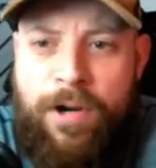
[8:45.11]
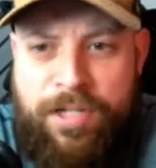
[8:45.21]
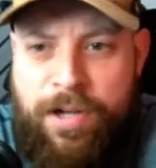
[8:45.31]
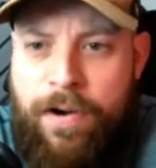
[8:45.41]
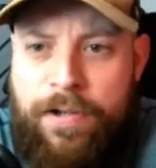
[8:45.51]
it
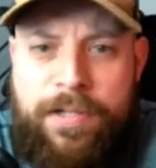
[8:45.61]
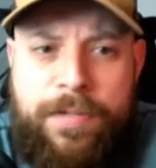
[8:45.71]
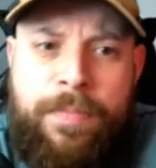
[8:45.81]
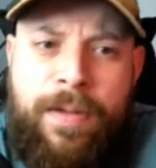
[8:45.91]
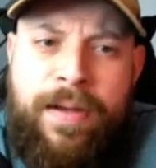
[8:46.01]

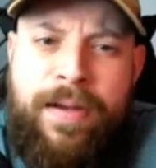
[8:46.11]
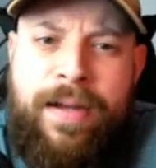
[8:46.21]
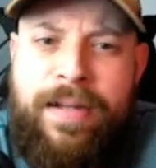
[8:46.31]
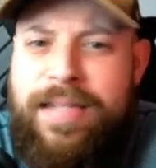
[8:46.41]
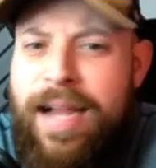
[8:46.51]
starts.
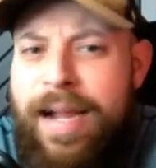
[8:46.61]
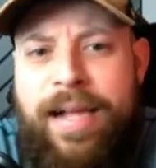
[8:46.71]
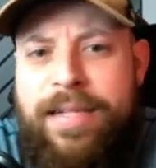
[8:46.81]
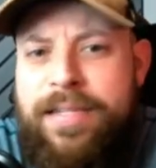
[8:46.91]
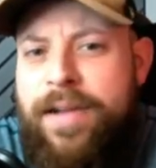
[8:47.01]
Instead of
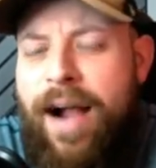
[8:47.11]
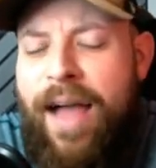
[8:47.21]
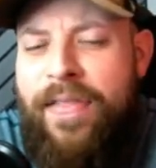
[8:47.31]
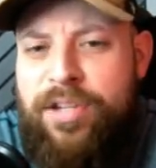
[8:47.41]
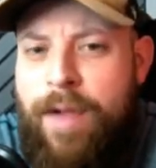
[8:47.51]
getting stuck
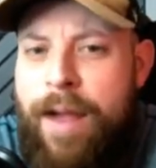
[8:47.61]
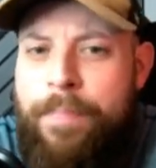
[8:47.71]
on this rep